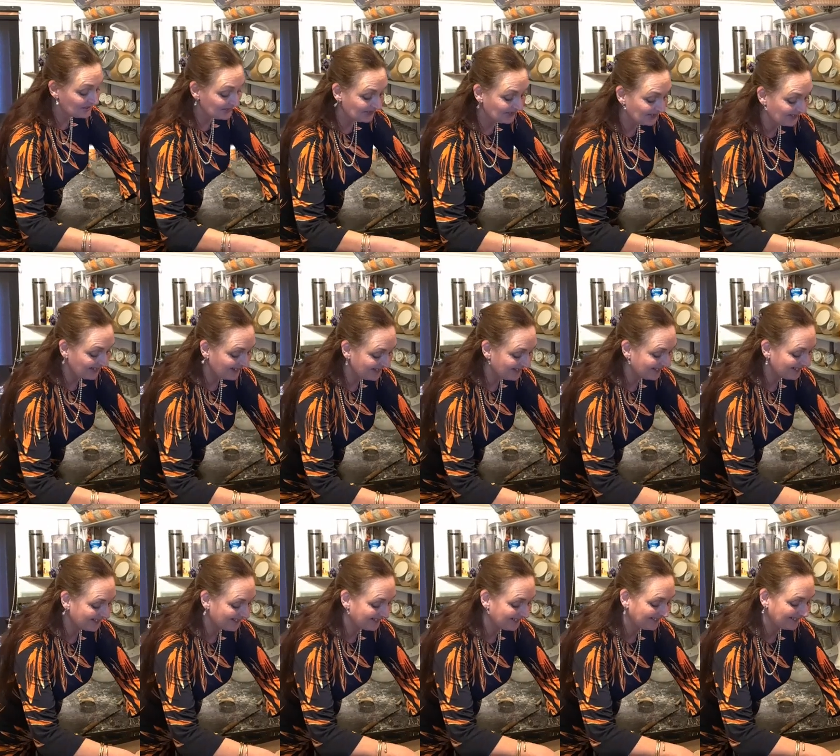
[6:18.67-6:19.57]
if you like,
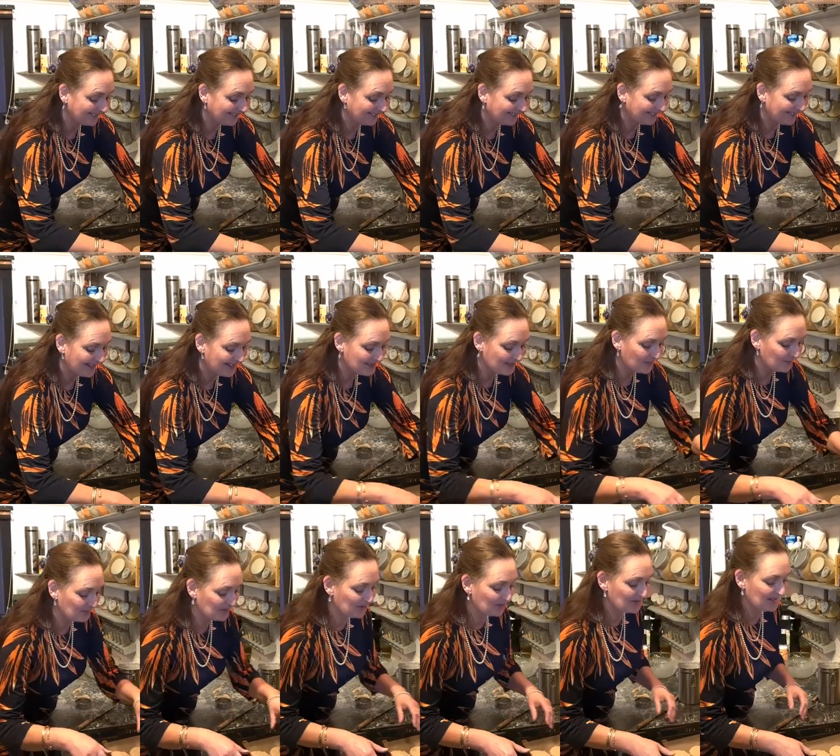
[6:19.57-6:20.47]
that's up
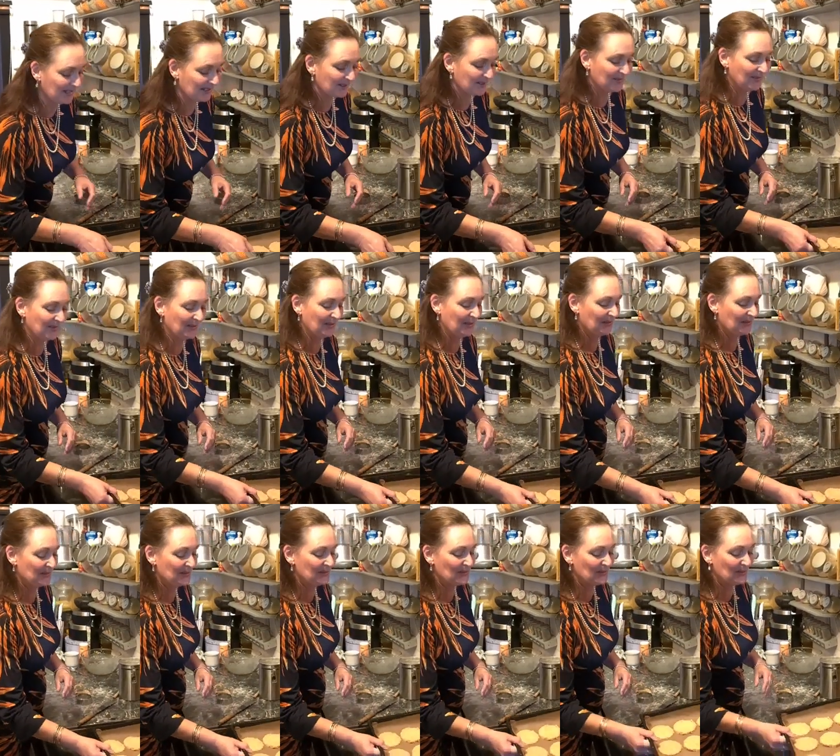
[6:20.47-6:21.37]
to yourself.
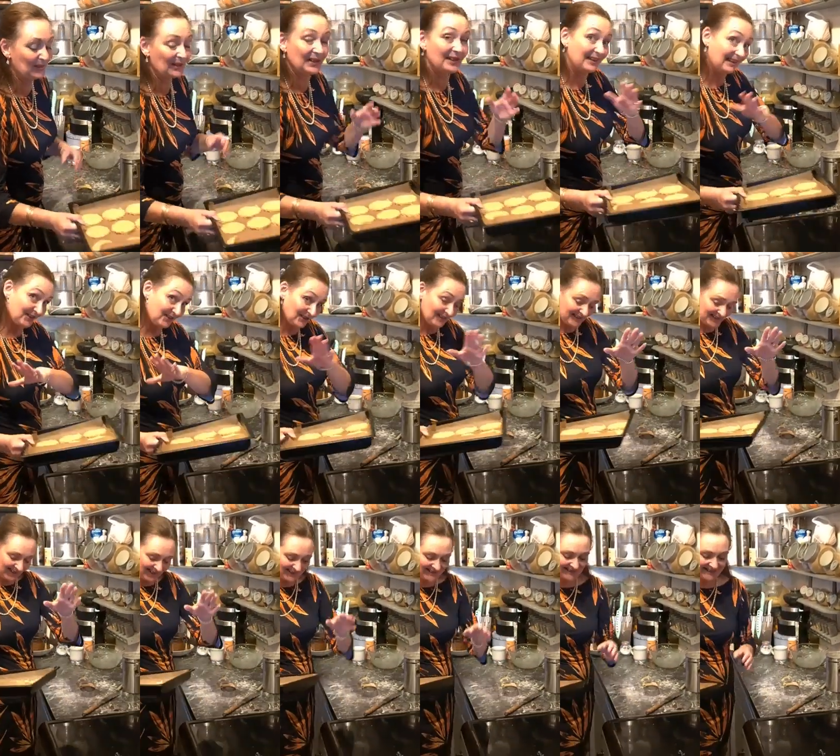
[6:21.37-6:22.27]
So just
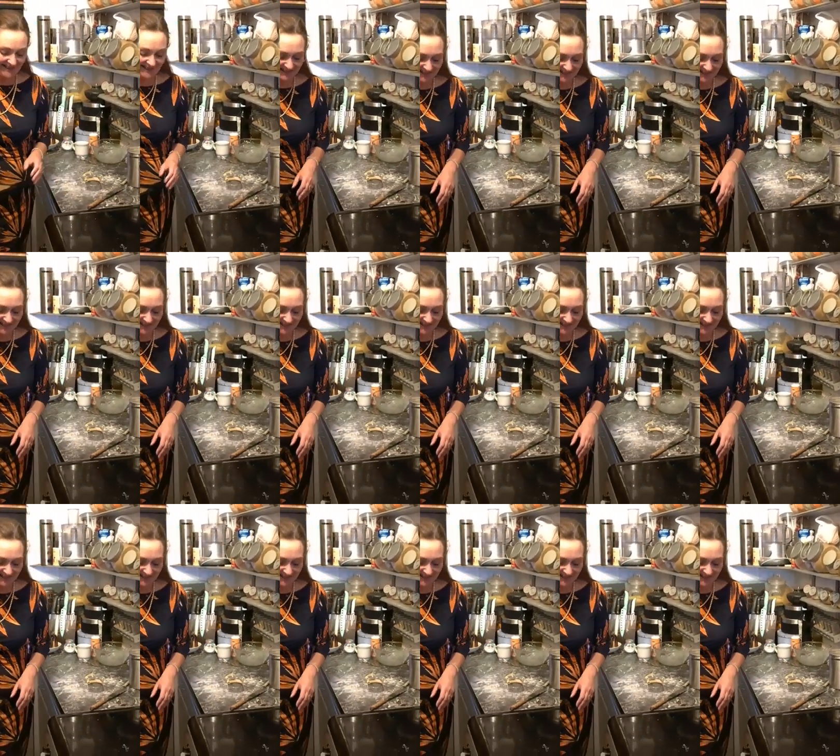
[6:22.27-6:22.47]
like I said,